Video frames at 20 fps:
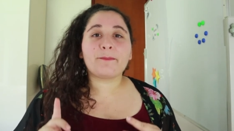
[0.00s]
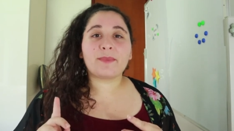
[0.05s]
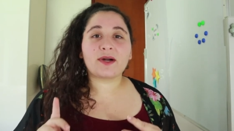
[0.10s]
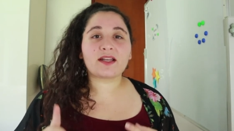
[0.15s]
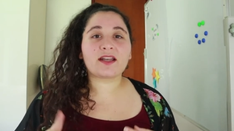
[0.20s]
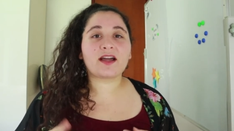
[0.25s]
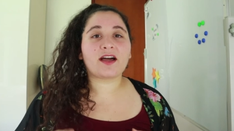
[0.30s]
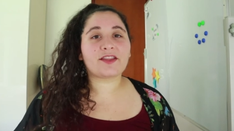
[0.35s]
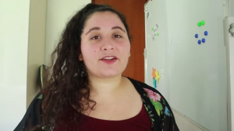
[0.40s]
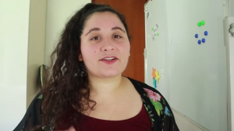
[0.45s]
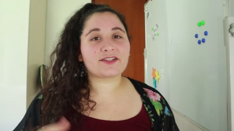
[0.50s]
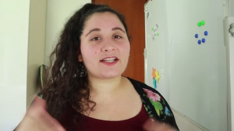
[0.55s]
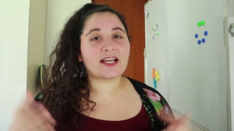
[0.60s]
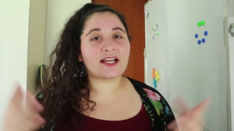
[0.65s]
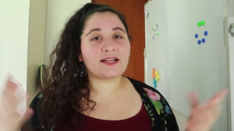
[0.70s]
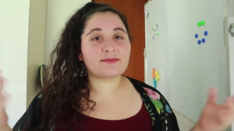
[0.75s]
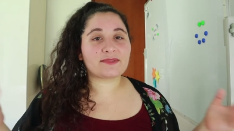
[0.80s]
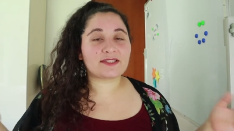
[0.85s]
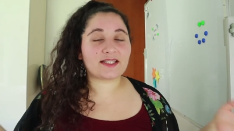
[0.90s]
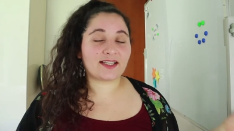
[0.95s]
But other
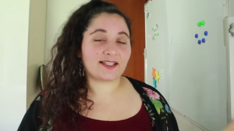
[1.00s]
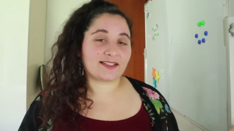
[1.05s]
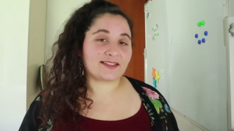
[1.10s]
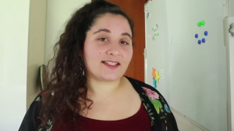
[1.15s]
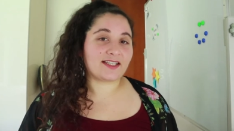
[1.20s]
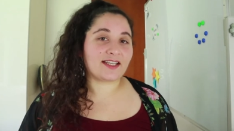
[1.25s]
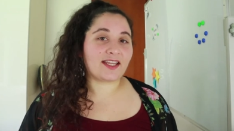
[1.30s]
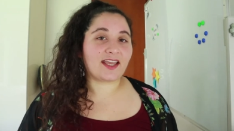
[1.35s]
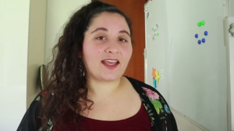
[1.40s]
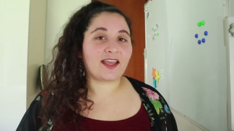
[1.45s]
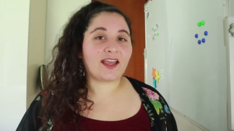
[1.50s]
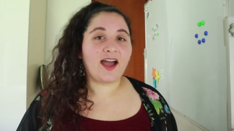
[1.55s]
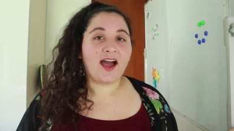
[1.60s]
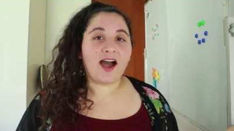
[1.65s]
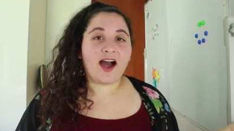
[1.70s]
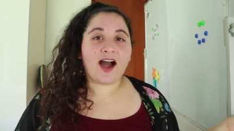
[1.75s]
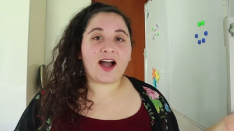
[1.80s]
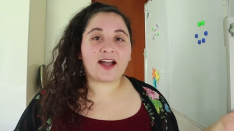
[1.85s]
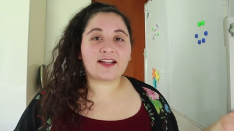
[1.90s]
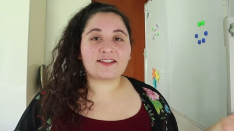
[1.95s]
times, like today,
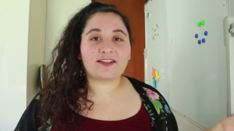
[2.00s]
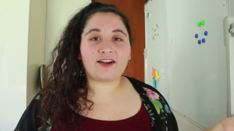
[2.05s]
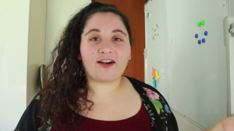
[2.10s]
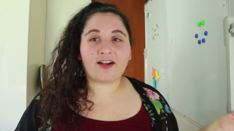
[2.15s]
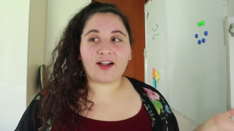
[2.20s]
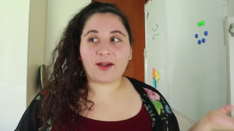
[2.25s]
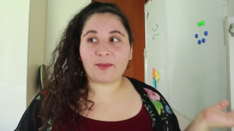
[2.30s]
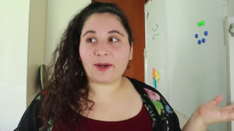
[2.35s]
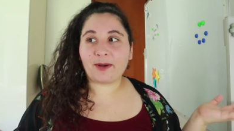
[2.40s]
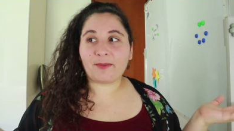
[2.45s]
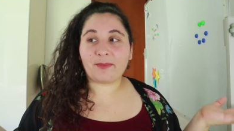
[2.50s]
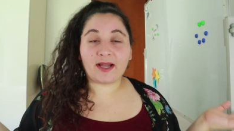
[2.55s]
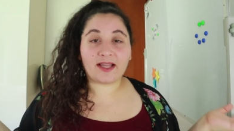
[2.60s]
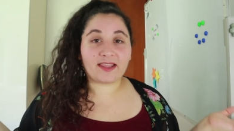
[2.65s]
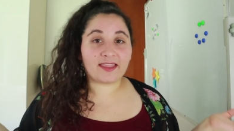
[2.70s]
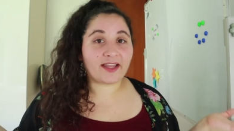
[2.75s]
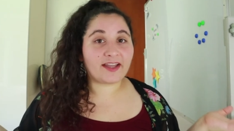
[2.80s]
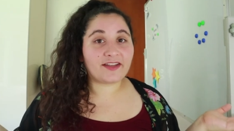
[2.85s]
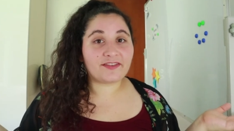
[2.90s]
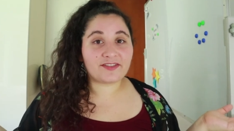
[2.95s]
I talk about my
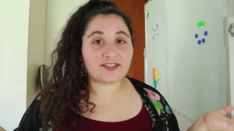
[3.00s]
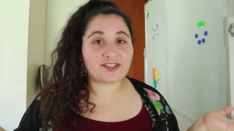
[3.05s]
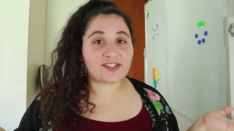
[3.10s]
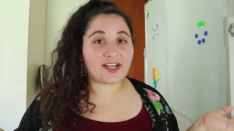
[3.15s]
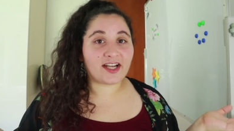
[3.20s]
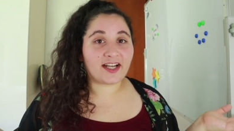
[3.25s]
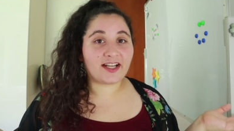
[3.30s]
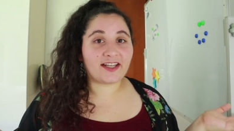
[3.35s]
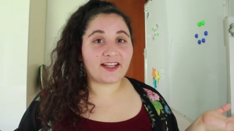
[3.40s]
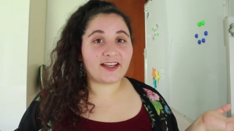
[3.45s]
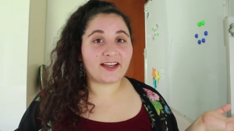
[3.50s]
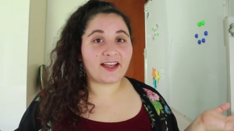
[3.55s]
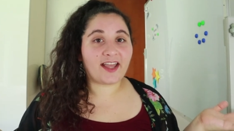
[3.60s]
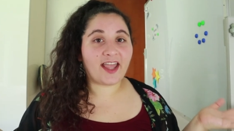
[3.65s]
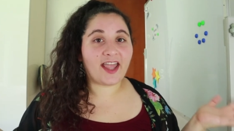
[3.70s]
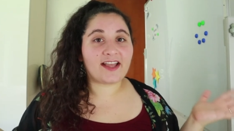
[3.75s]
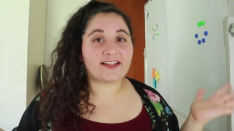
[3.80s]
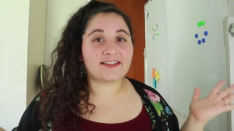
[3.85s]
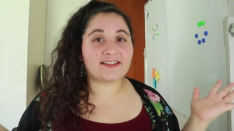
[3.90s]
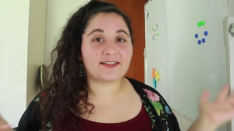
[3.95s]
life in China
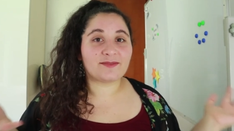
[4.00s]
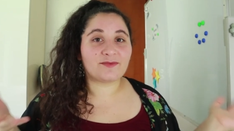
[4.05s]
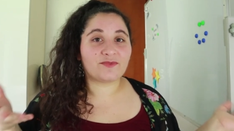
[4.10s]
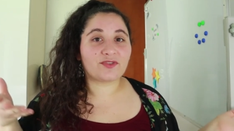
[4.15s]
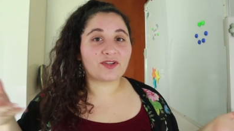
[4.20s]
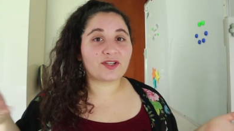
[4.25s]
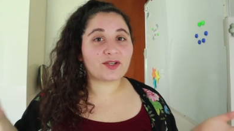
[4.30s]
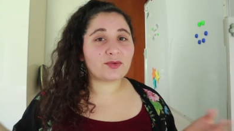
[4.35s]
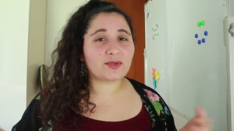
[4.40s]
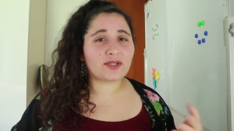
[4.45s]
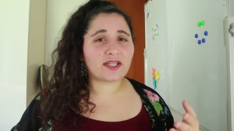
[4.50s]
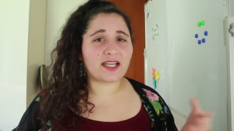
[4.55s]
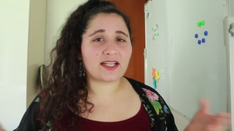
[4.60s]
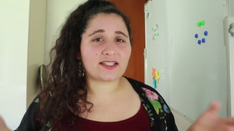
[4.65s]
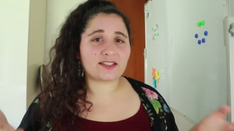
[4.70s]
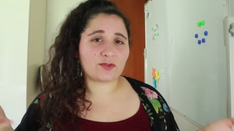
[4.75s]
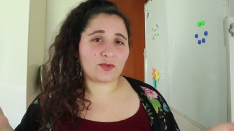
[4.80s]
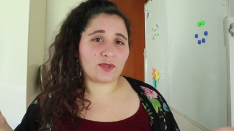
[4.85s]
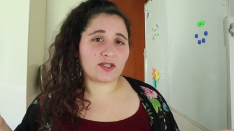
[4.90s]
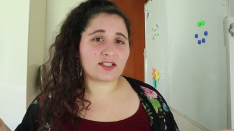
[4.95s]
and some frequently
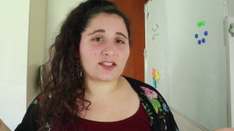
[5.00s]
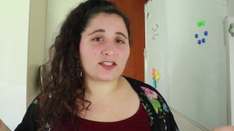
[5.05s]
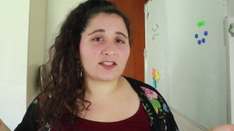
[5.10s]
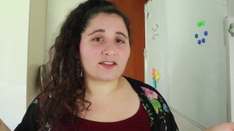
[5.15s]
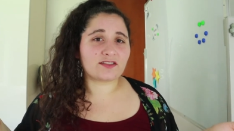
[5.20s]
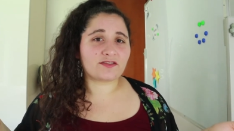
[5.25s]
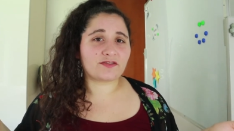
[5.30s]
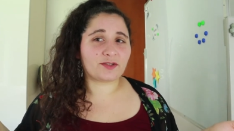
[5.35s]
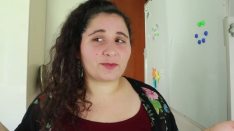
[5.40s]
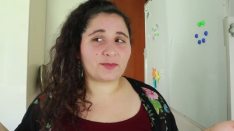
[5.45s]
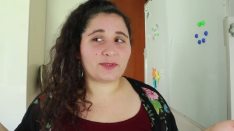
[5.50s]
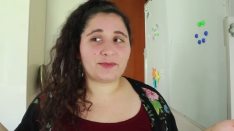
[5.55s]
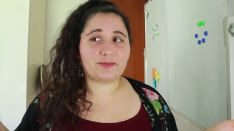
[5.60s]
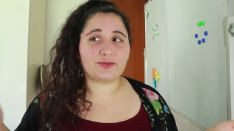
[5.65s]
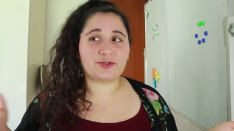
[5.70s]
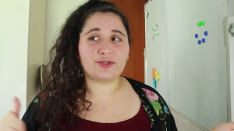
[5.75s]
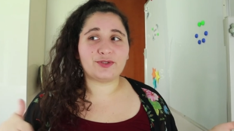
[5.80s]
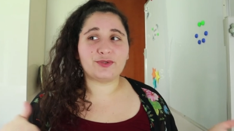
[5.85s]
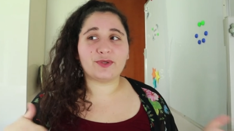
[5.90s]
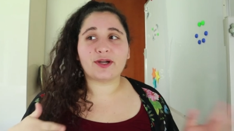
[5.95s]
asked questions for
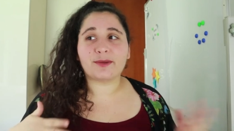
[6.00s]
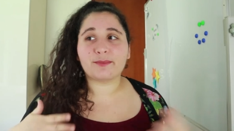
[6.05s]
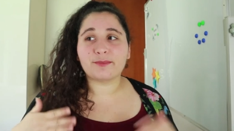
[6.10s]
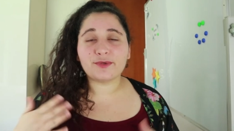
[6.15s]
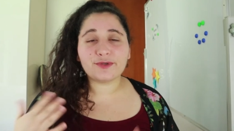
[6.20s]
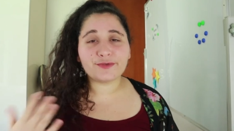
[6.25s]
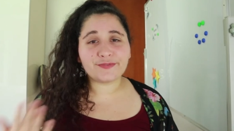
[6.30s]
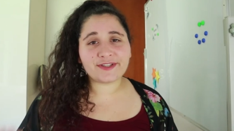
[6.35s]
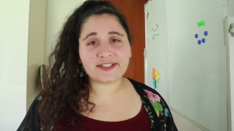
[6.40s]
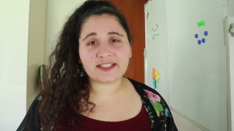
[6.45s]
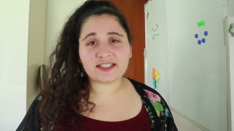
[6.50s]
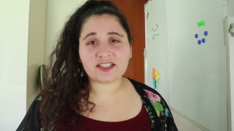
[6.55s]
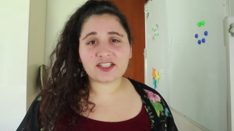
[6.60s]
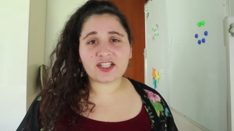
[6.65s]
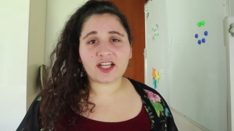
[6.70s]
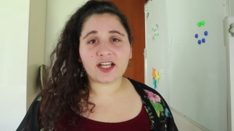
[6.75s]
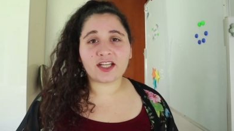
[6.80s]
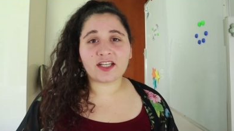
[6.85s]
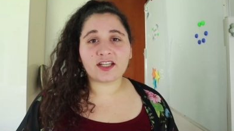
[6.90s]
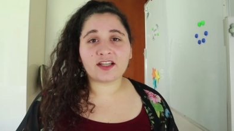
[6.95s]
people who are moving to
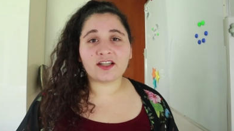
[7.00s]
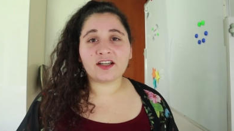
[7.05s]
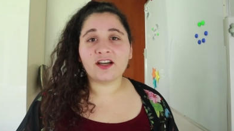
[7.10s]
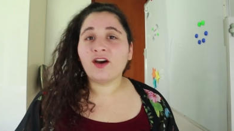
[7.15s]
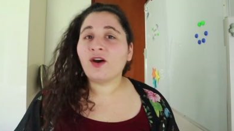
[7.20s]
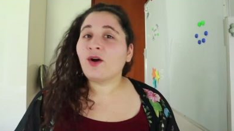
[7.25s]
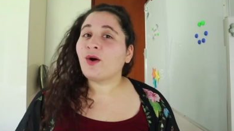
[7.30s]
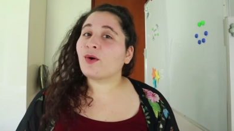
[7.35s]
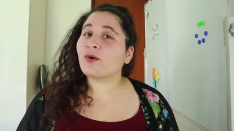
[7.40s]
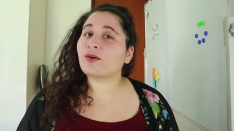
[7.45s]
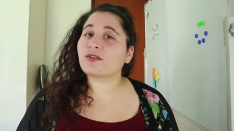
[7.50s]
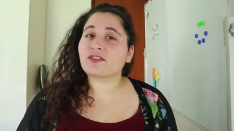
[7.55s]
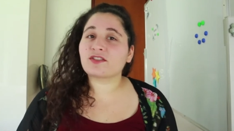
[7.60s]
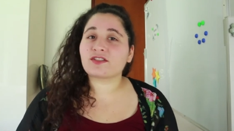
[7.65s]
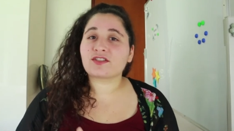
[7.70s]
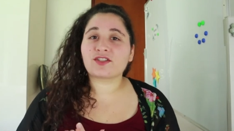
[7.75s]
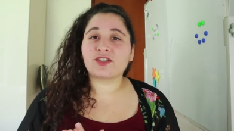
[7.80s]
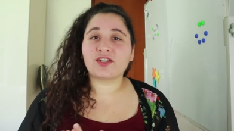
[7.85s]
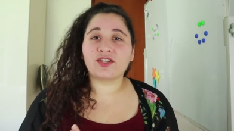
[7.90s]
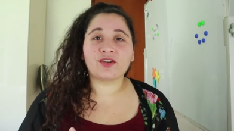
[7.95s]
China or
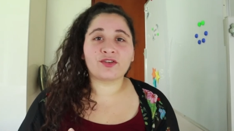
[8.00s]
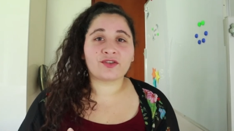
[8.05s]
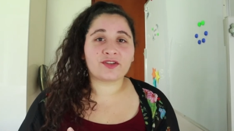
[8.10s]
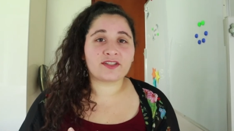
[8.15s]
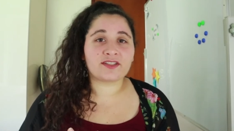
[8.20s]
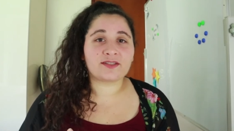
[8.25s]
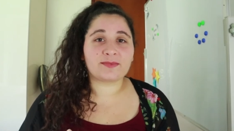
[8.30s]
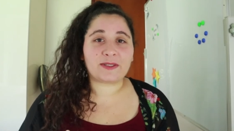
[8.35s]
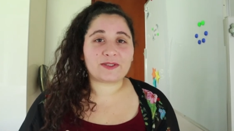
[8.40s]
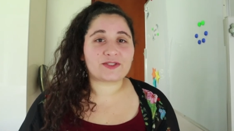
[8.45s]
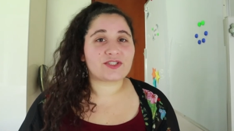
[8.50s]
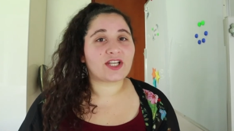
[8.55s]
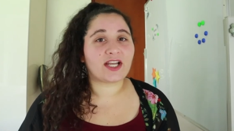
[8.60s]
just curious about